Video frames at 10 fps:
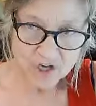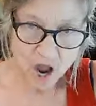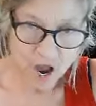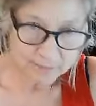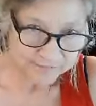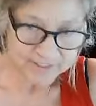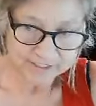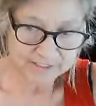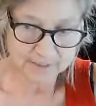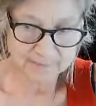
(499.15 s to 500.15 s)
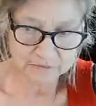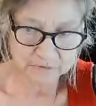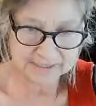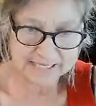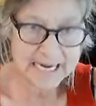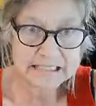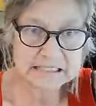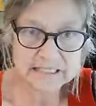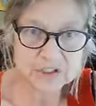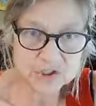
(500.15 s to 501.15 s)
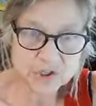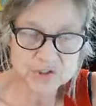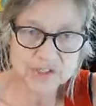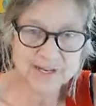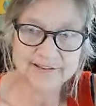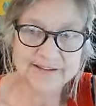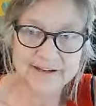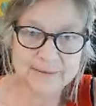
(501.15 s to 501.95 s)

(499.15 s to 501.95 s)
confident about dancing in church like that.